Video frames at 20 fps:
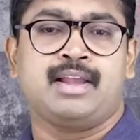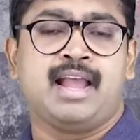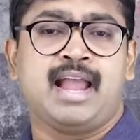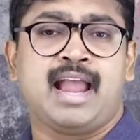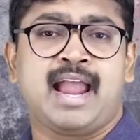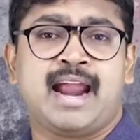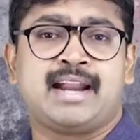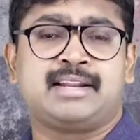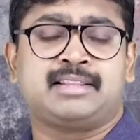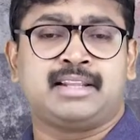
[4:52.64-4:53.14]

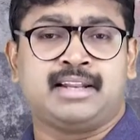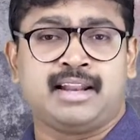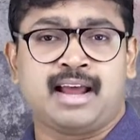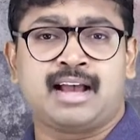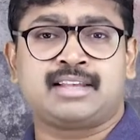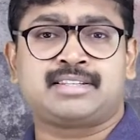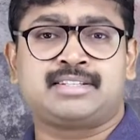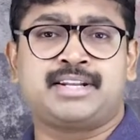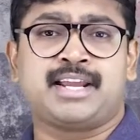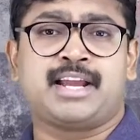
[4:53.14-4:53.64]
And the
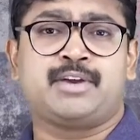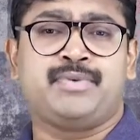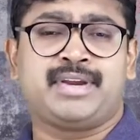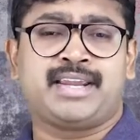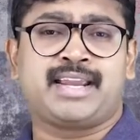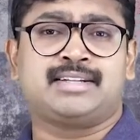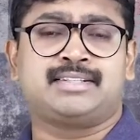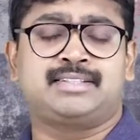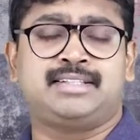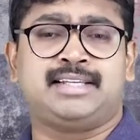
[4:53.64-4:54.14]
last year we
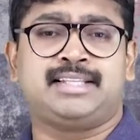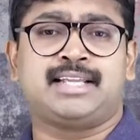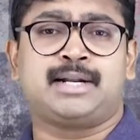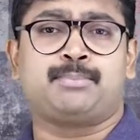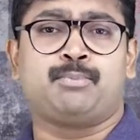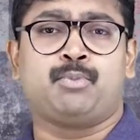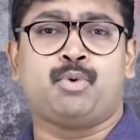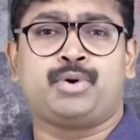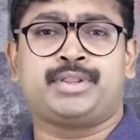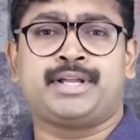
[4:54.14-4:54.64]
can see that
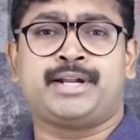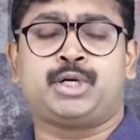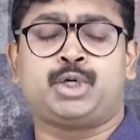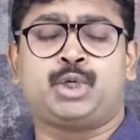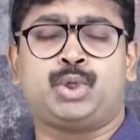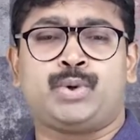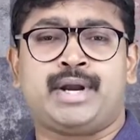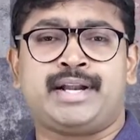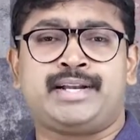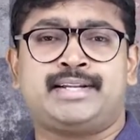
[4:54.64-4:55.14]
more than
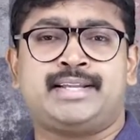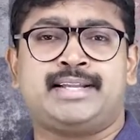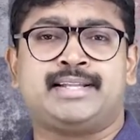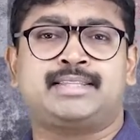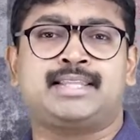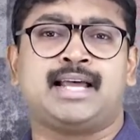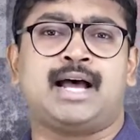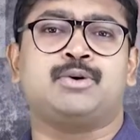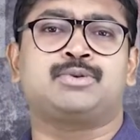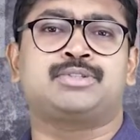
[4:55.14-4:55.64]

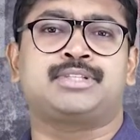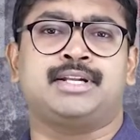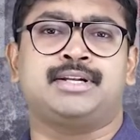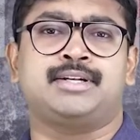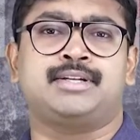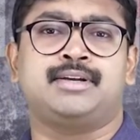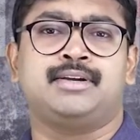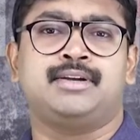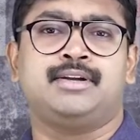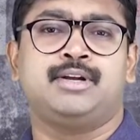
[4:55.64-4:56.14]

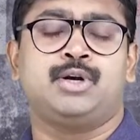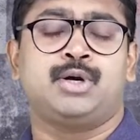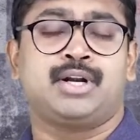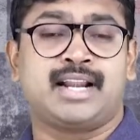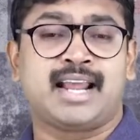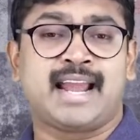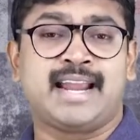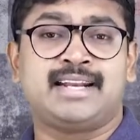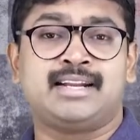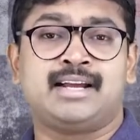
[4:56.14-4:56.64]

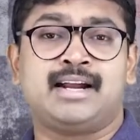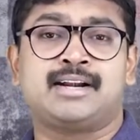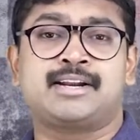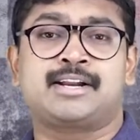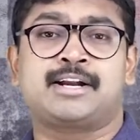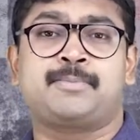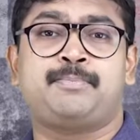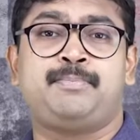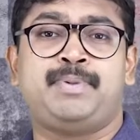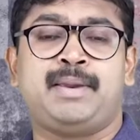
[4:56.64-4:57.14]

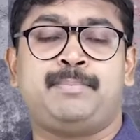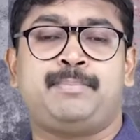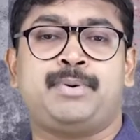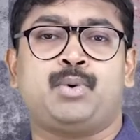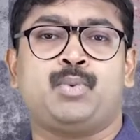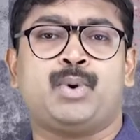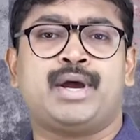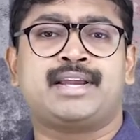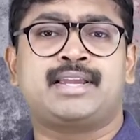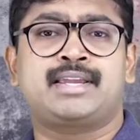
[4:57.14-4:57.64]
20,900 people
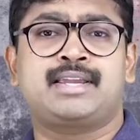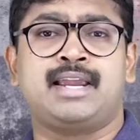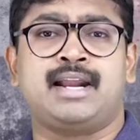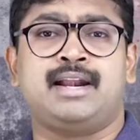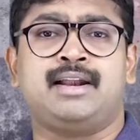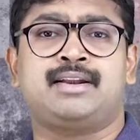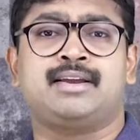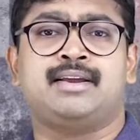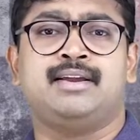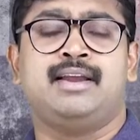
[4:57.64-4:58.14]
were
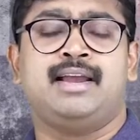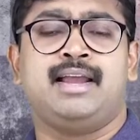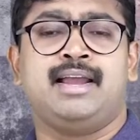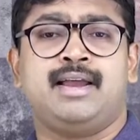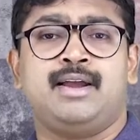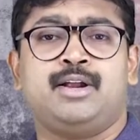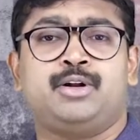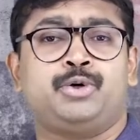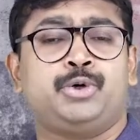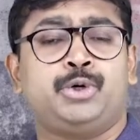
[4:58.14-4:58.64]
killed
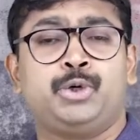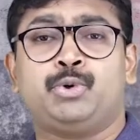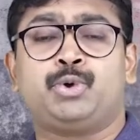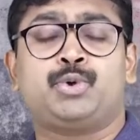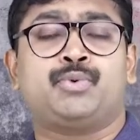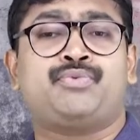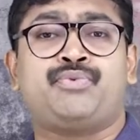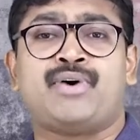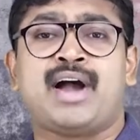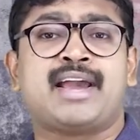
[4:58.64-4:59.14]
due
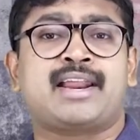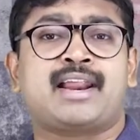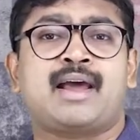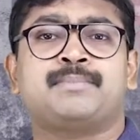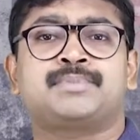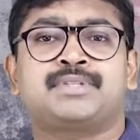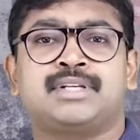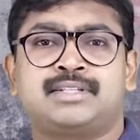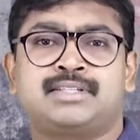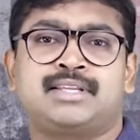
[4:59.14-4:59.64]
to
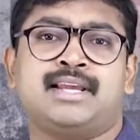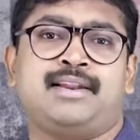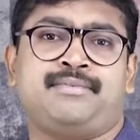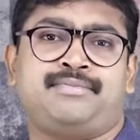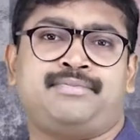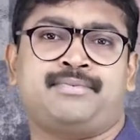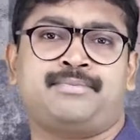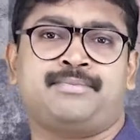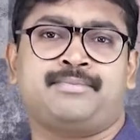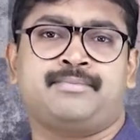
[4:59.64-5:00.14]
firearms
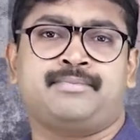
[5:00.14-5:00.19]
itself.